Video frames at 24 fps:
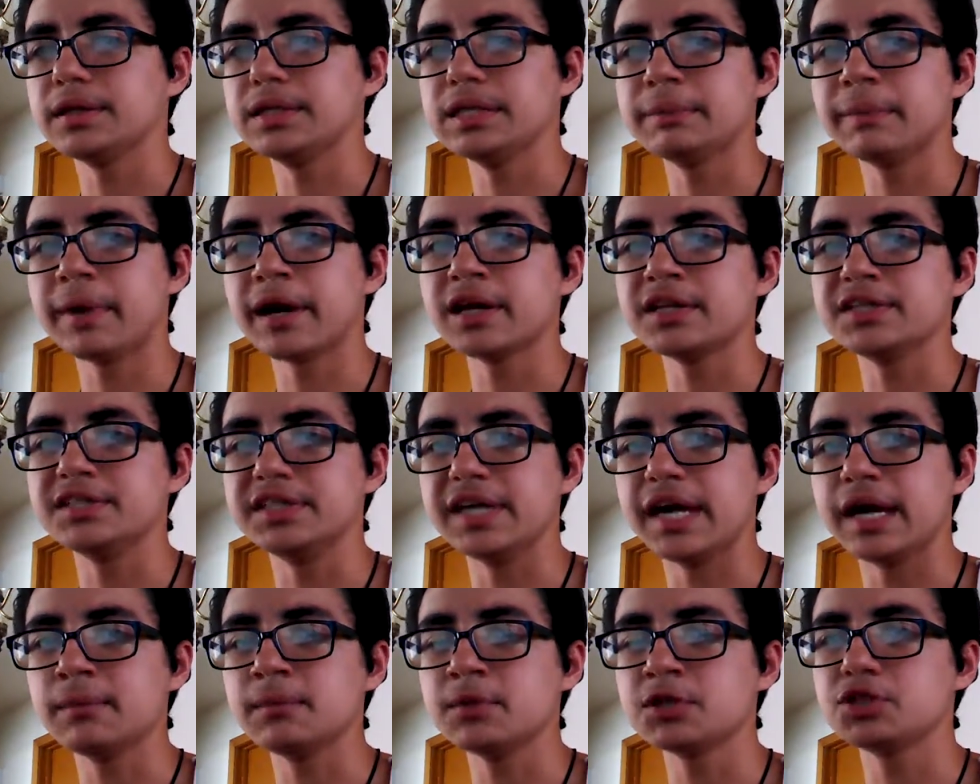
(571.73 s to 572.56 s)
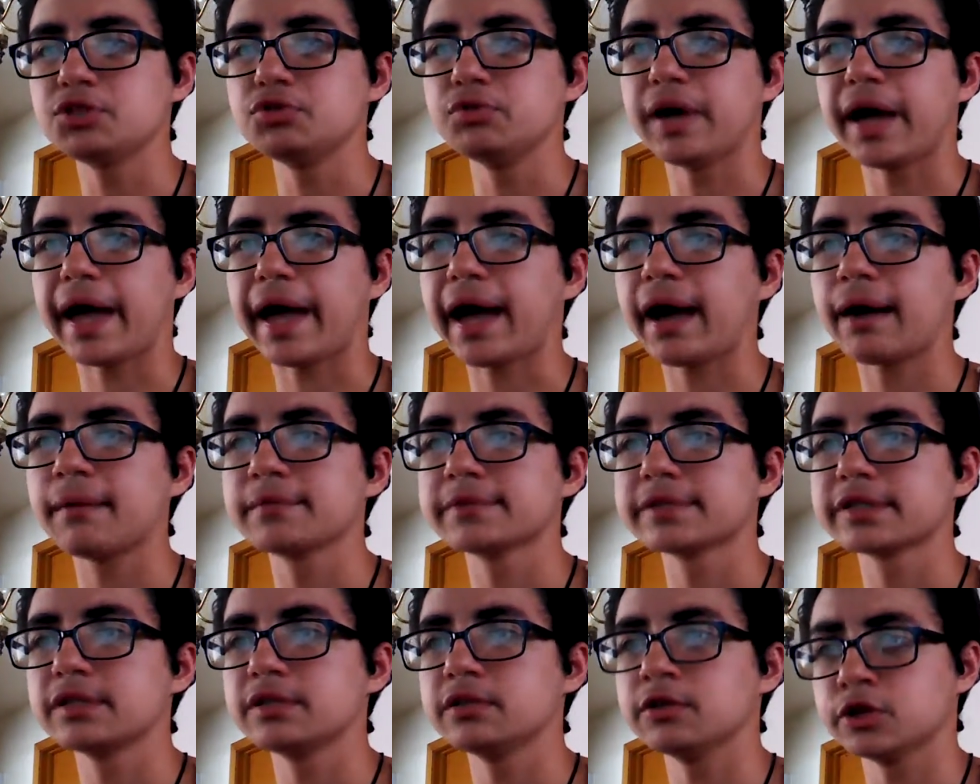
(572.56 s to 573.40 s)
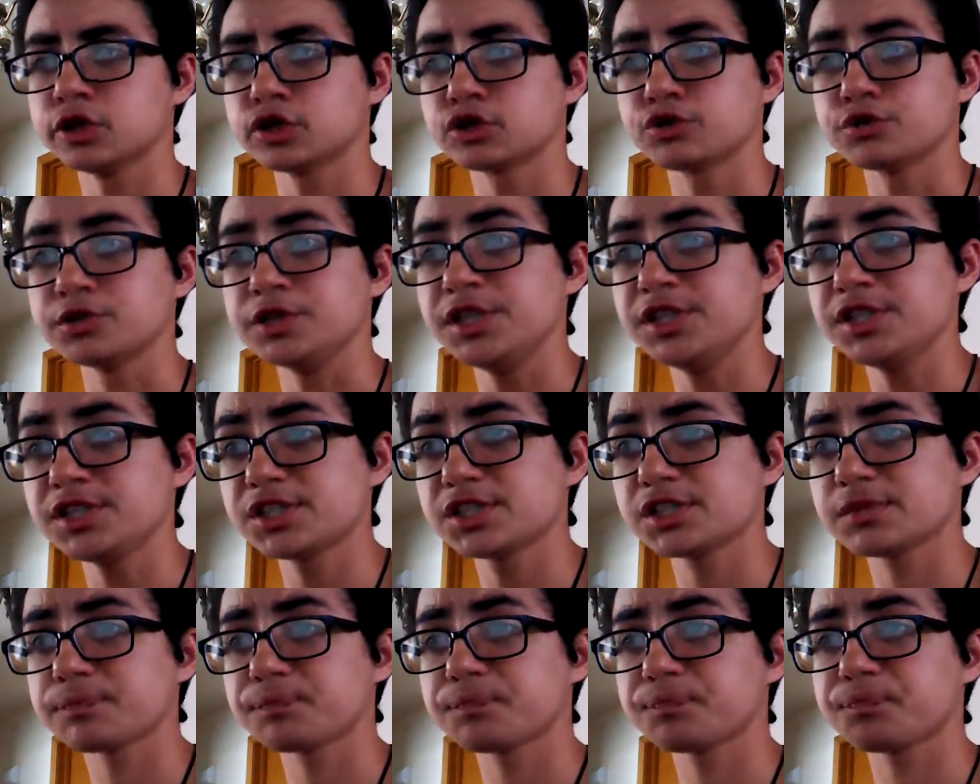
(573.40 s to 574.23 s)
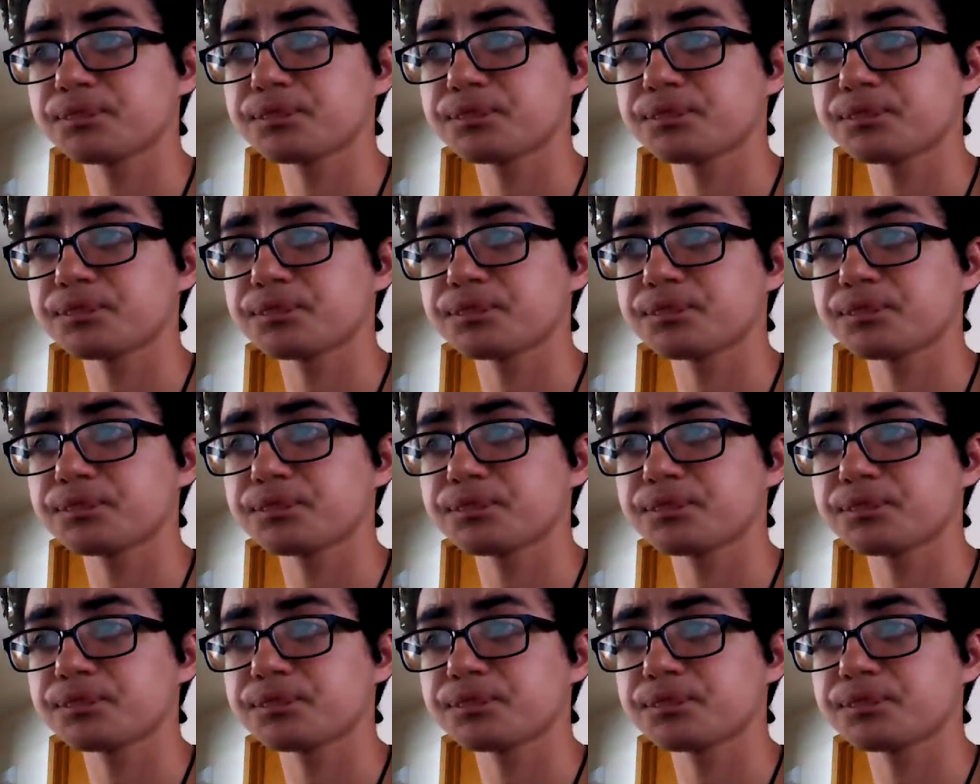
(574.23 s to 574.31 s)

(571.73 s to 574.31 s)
amount of damage you have is going to increase.